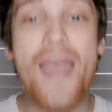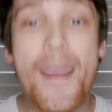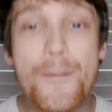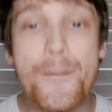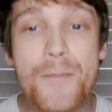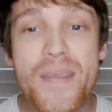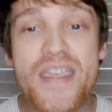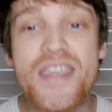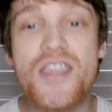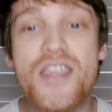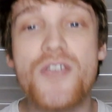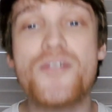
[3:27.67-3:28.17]
and
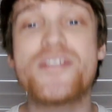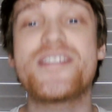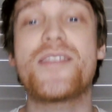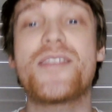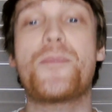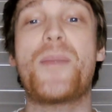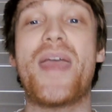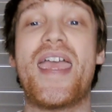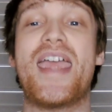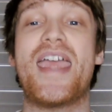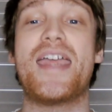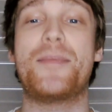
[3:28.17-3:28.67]
be used to
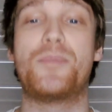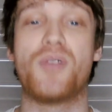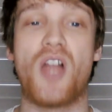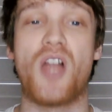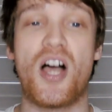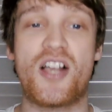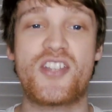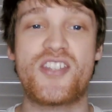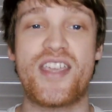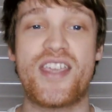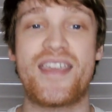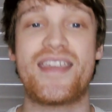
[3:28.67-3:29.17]
pay
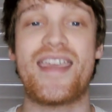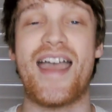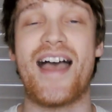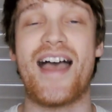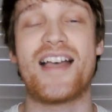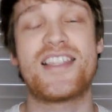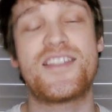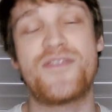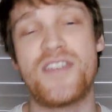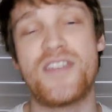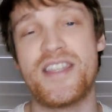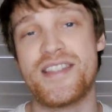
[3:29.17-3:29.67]
blockchain
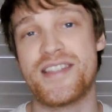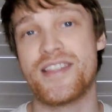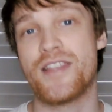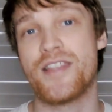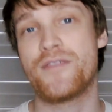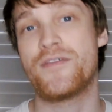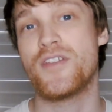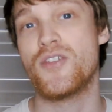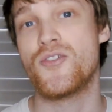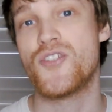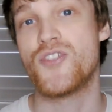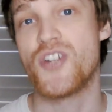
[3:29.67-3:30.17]
gas fees in
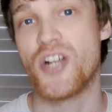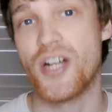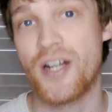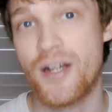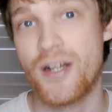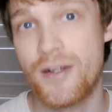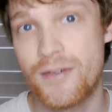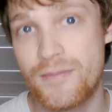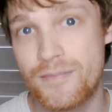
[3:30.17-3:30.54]
the future.